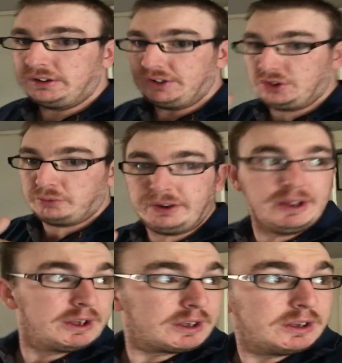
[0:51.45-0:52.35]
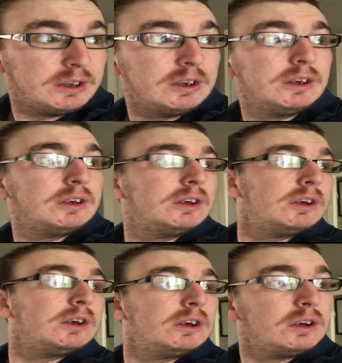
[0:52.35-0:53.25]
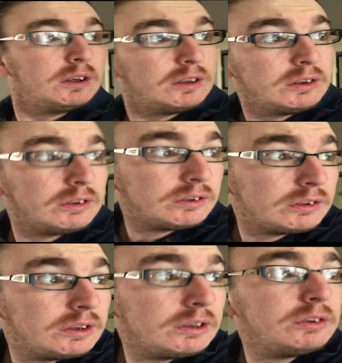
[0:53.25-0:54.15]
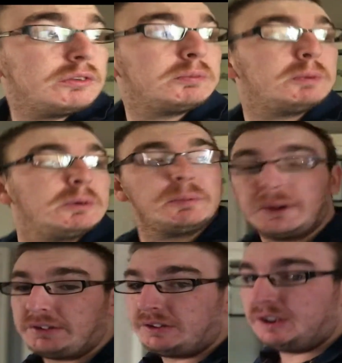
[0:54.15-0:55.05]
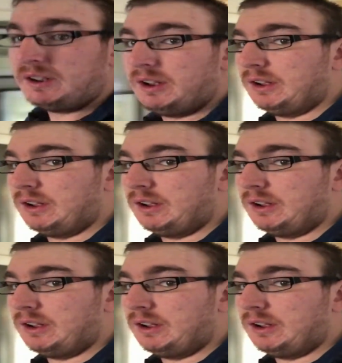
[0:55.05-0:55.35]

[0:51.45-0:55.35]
this week. This is the passing.